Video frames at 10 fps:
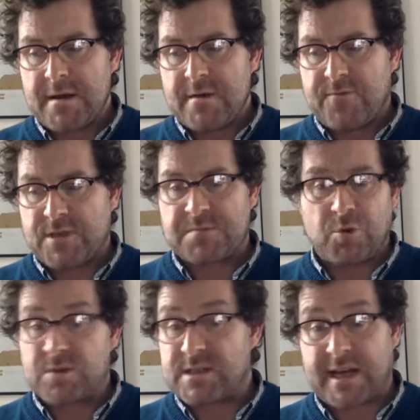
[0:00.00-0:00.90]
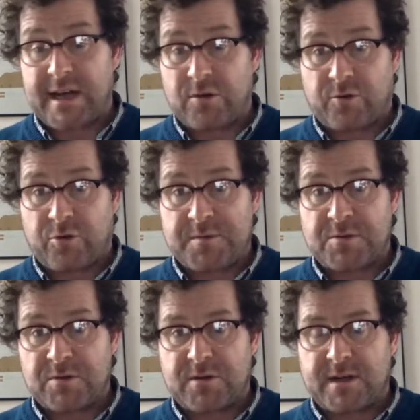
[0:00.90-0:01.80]
for small scale groups who
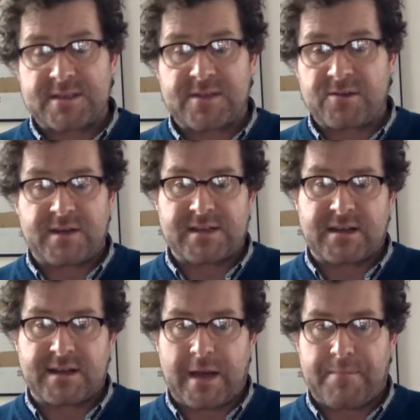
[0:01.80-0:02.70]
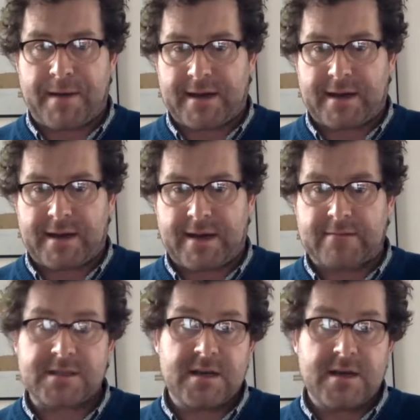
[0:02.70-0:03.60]
are looking to do things like get bank
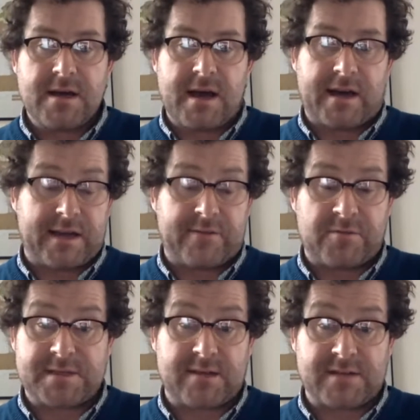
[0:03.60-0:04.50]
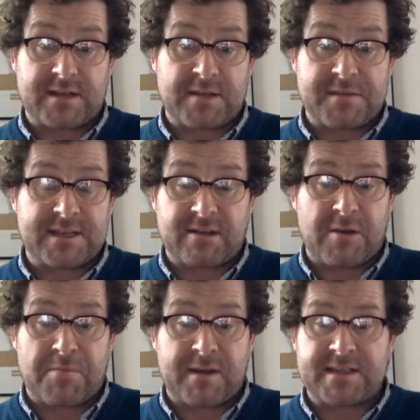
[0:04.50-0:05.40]
accounts and give themselves limited
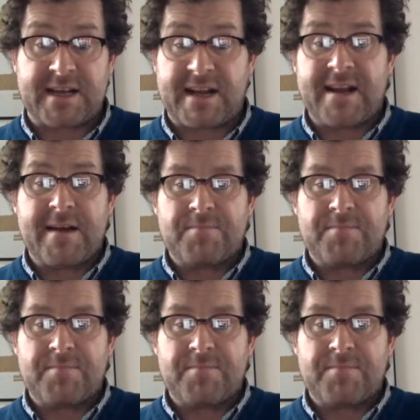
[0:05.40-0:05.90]
liability